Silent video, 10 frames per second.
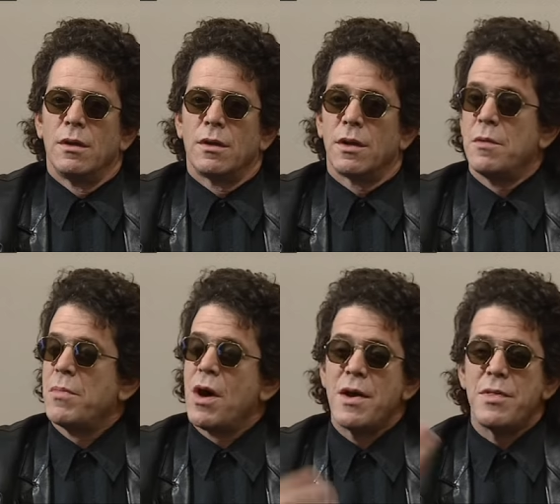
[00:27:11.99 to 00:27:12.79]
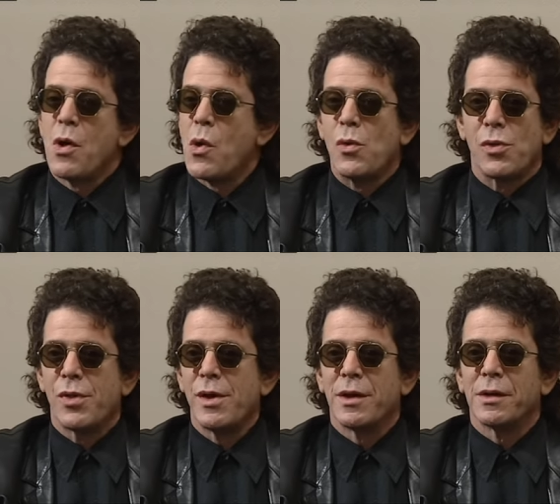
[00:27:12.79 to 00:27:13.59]
combine the whole
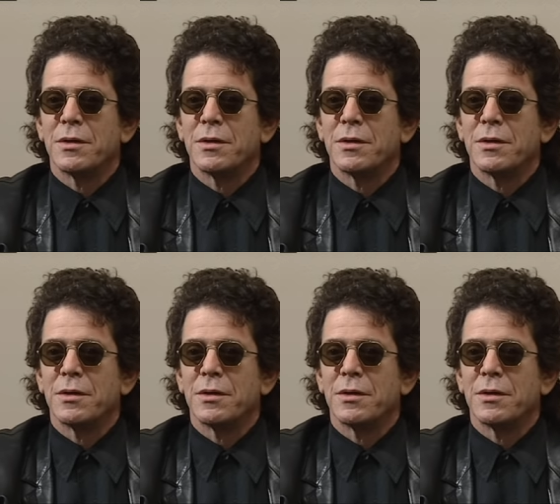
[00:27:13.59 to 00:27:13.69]
thing.